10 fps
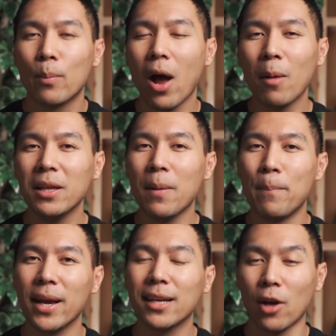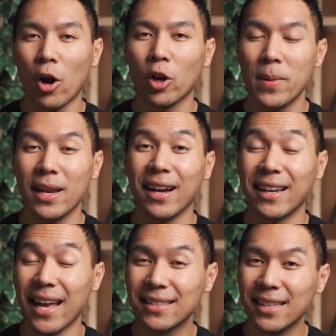Probably the biggest argument
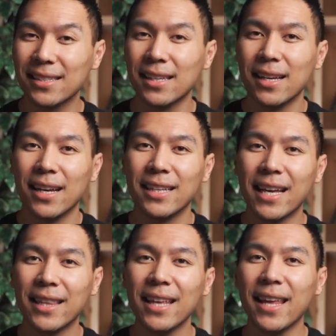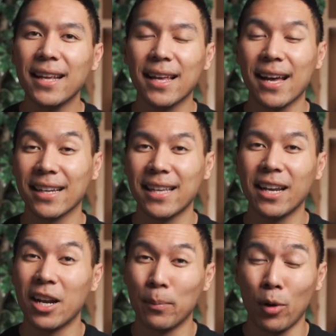against this is that they think that
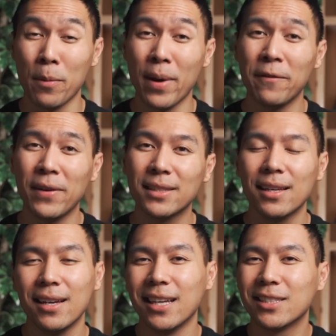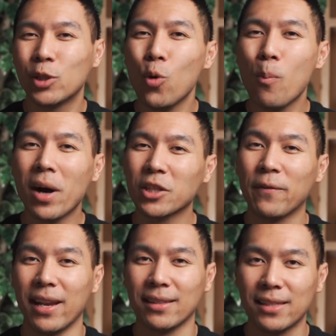extending unemployment benefits is too much of
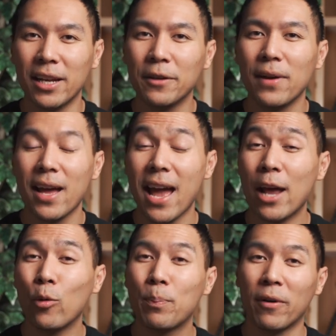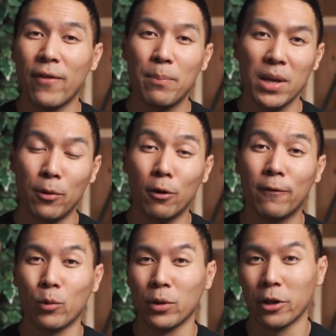an incentive and it would prevent people
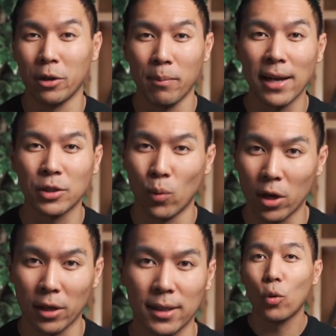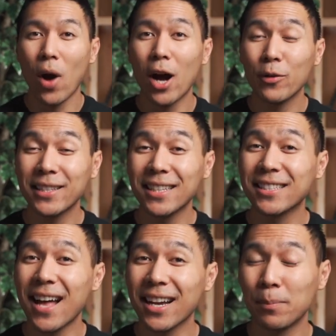from returning back to work. While this
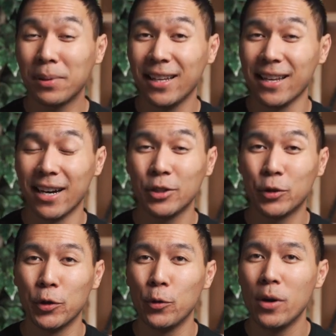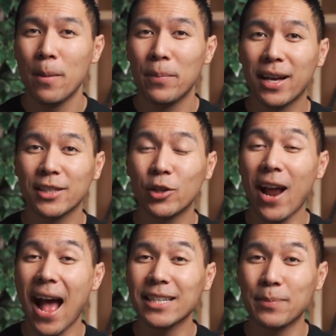is not completely untrue, because there
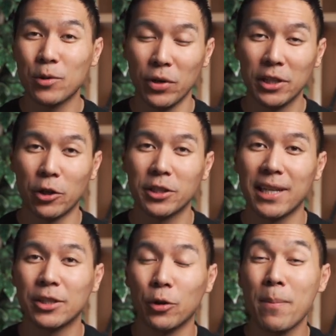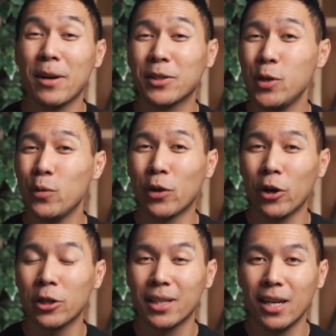has been research that showed about
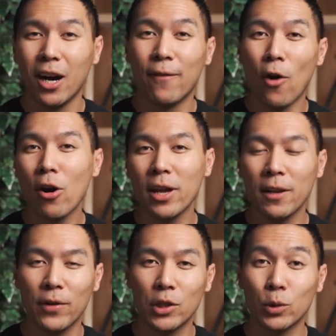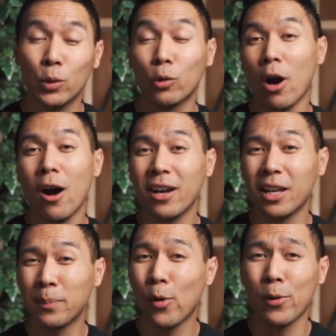2/3 of all individuals who are on
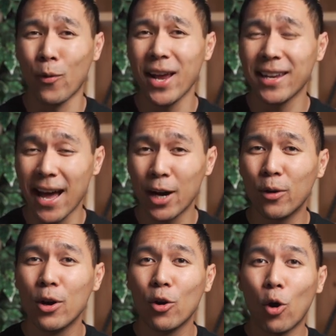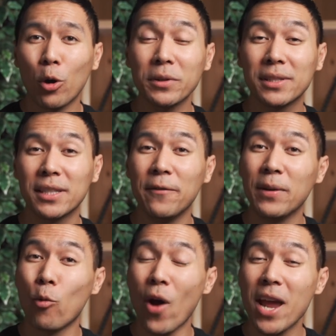unemployment right now are
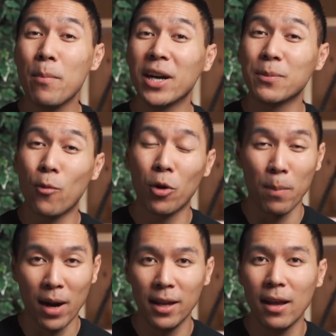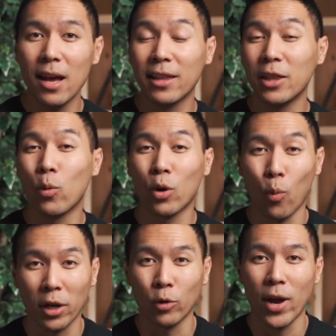receiving way much more money than they were
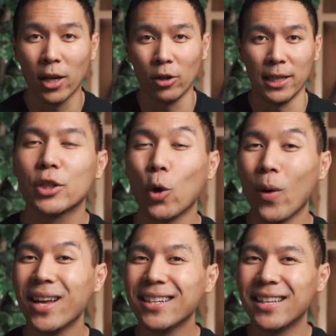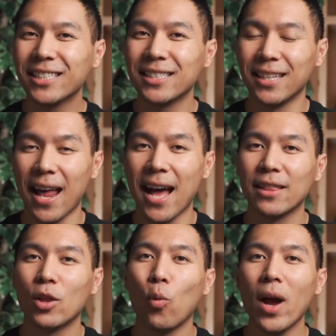working regularly. So in addition to that,
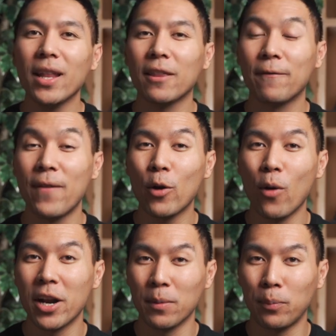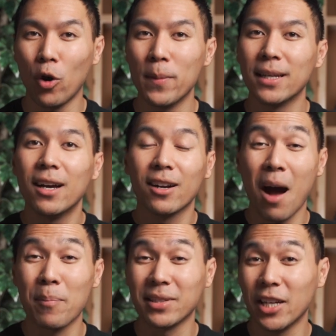the way that the federal unemployment
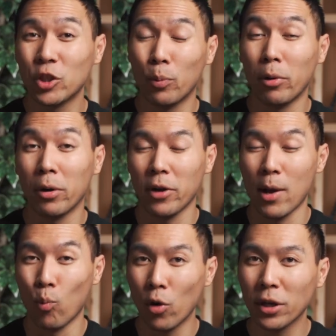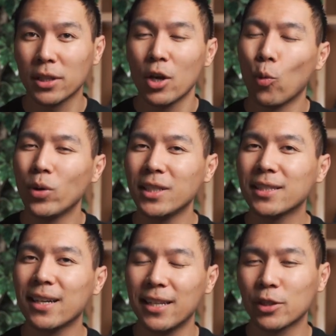compensation program works, which is
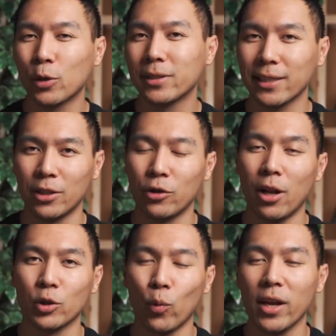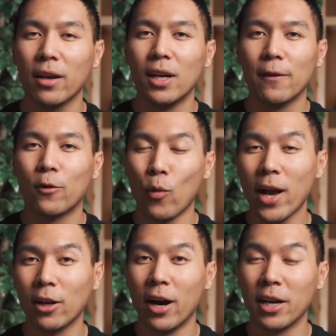the additional $600 a week for
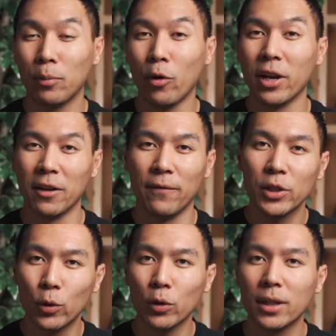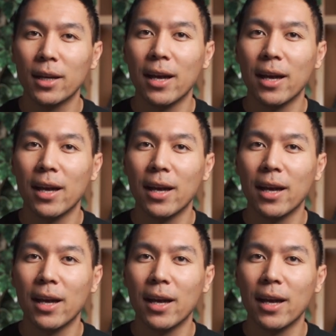regular unemployed individuals,